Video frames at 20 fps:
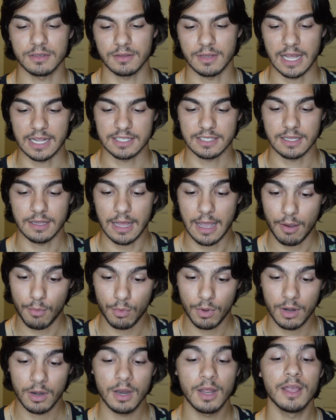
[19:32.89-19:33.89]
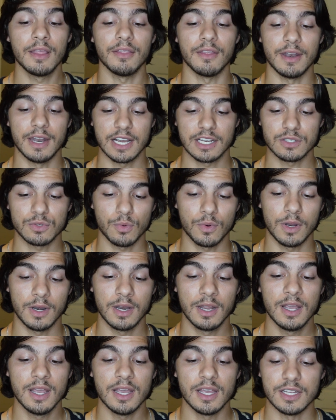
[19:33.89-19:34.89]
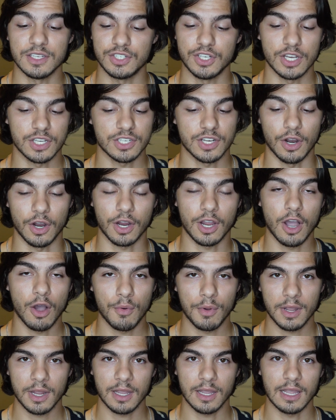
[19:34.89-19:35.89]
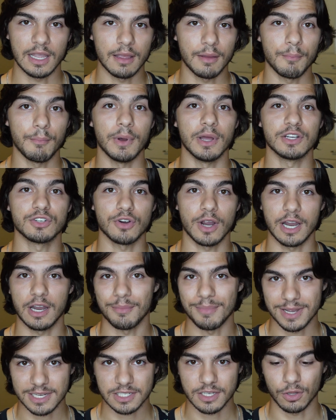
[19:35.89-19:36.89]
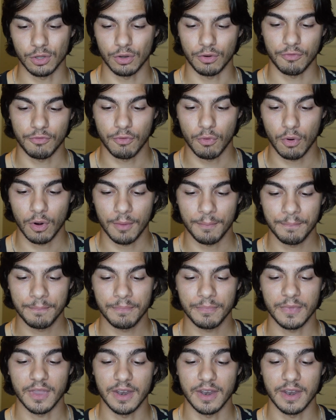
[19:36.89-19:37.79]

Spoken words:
That's that one. The next one is just start going, but try your best to learn form.